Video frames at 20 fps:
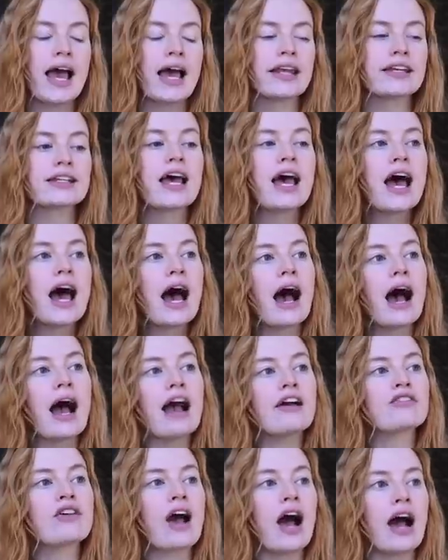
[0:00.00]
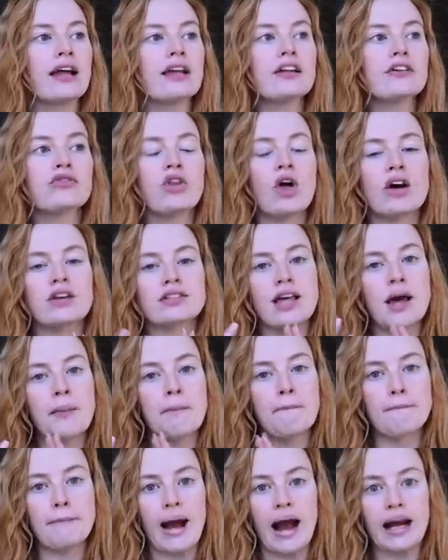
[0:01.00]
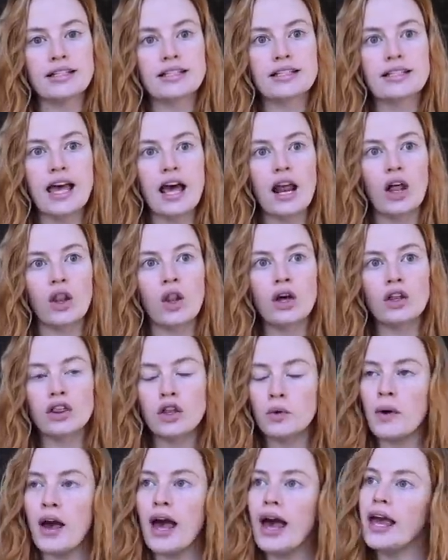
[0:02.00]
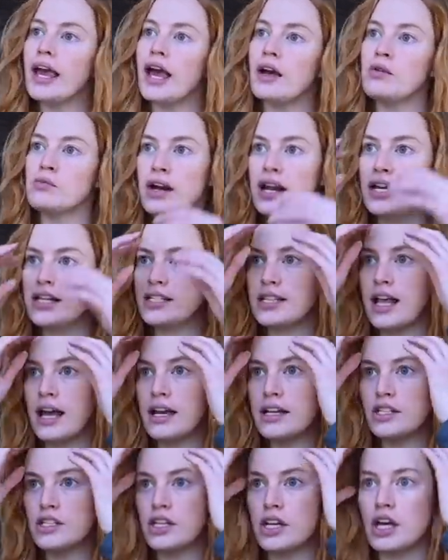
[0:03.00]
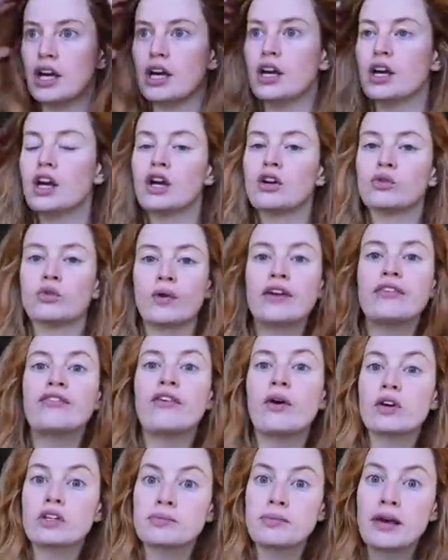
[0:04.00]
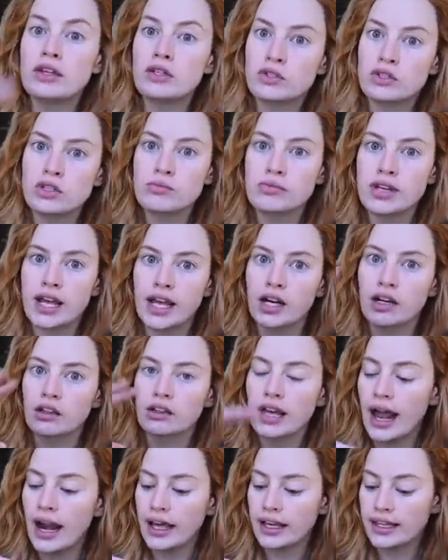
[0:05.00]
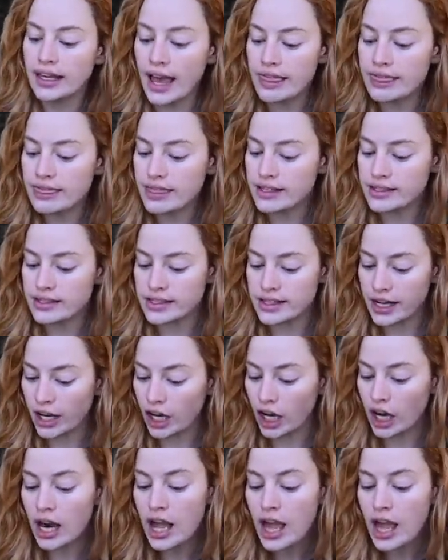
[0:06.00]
and I've kind of lost that mindset along the way. And when I decided to refocus my YouTube channel yet again this year,